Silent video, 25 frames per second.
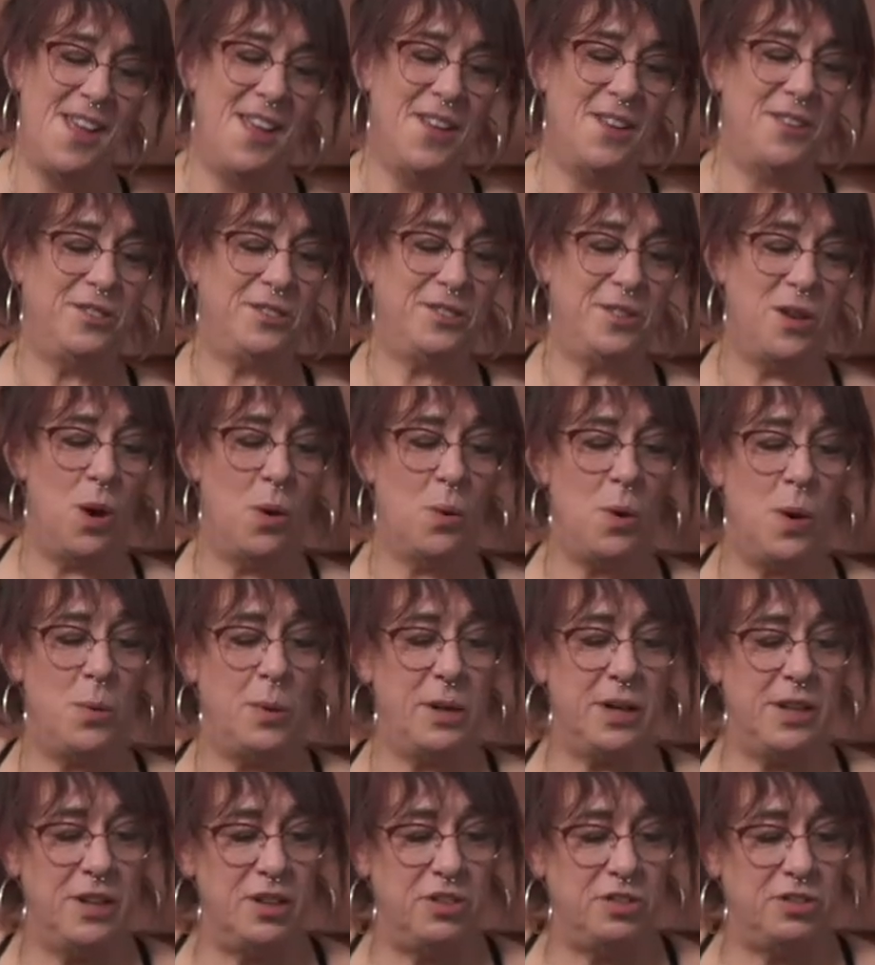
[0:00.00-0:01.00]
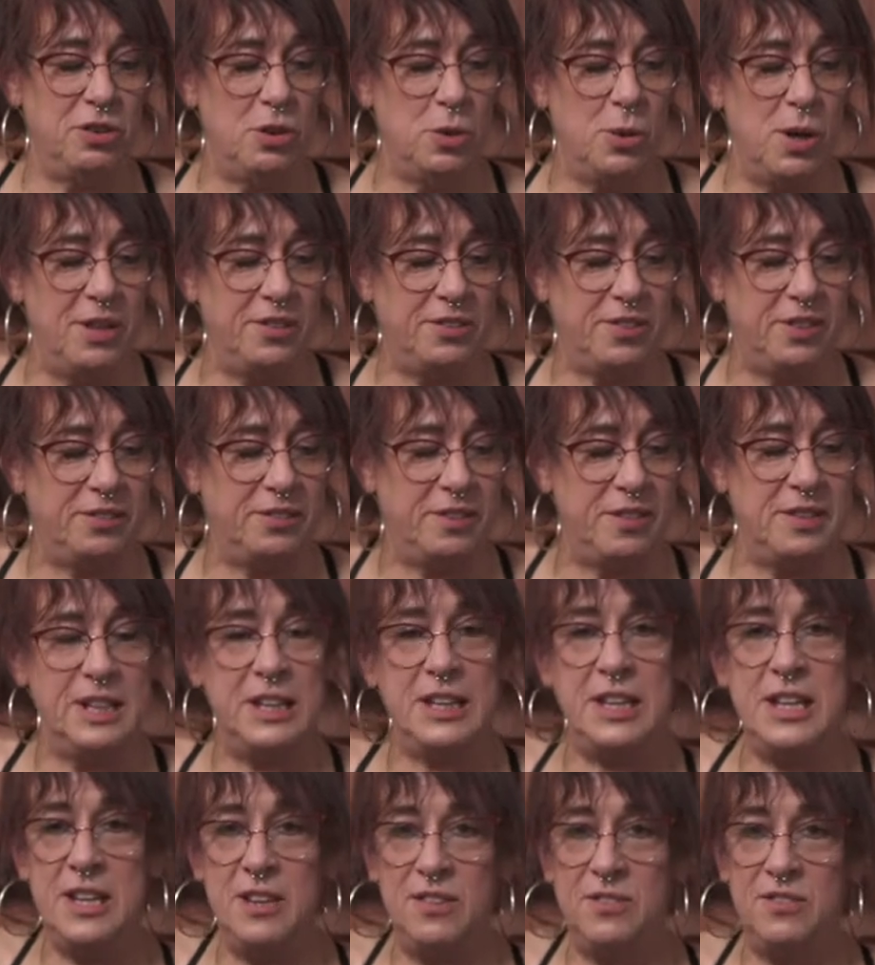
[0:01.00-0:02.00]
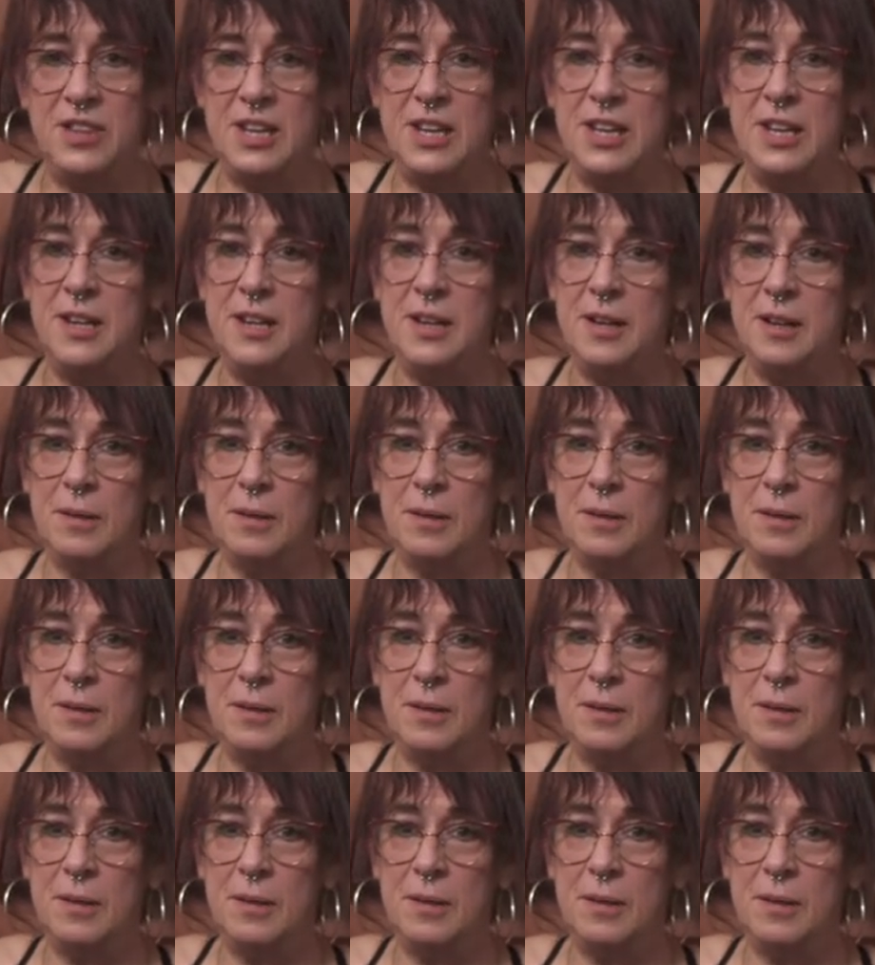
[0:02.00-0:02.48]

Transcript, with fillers: So what we're going to do is, it's in the key of E.